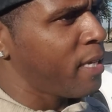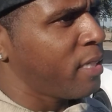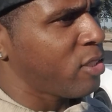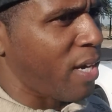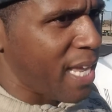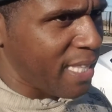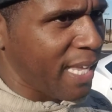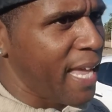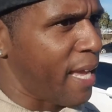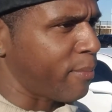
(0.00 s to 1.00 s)
so I got the
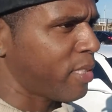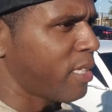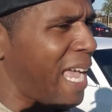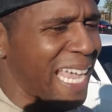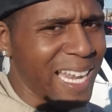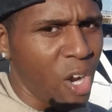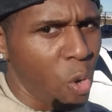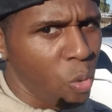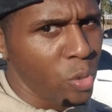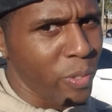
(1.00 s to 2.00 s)
cams, I got a
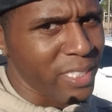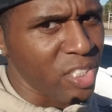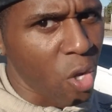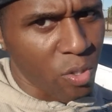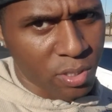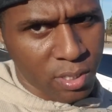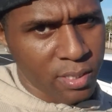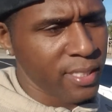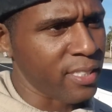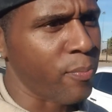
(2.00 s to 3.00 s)
whole new exhaust
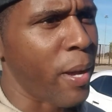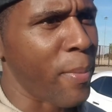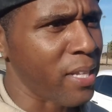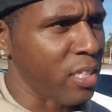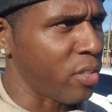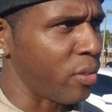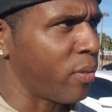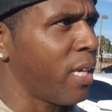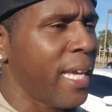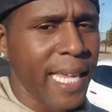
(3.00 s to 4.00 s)
system I'm about to do,
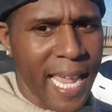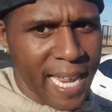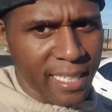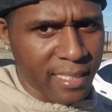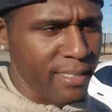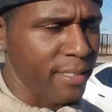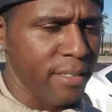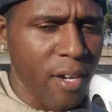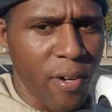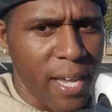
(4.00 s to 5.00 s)
catless.
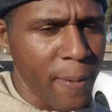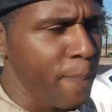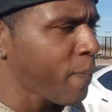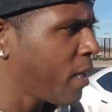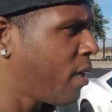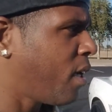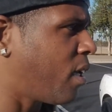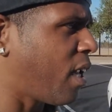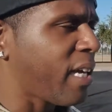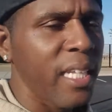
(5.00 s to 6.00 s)
Okay,
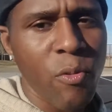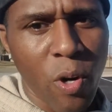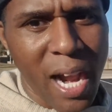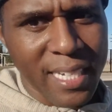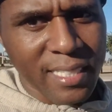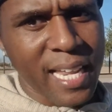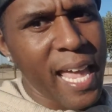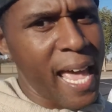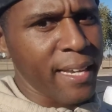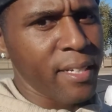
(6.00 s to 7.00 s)
luckily where I stay
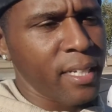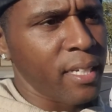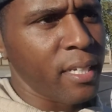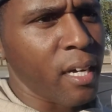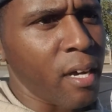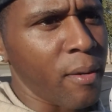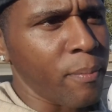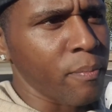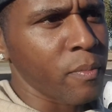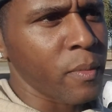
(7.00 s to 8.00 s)
at,
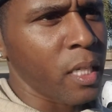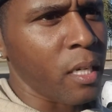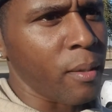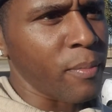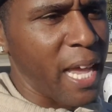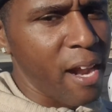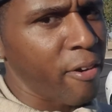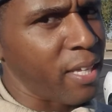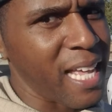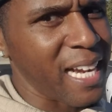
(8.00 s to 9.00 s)
the
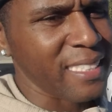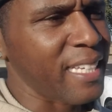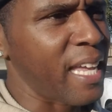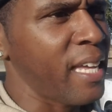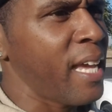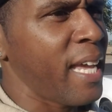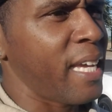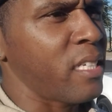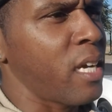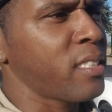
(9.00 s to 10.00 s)
area that I stay,
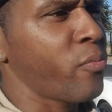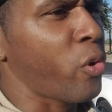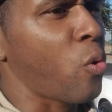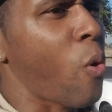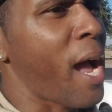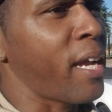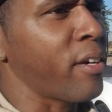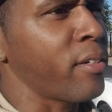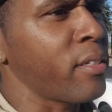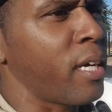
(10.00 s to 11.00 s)
it doesn't
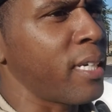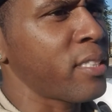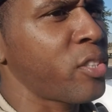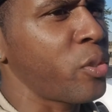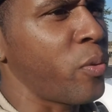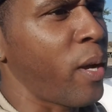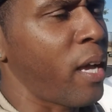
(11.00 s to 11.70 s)
require us to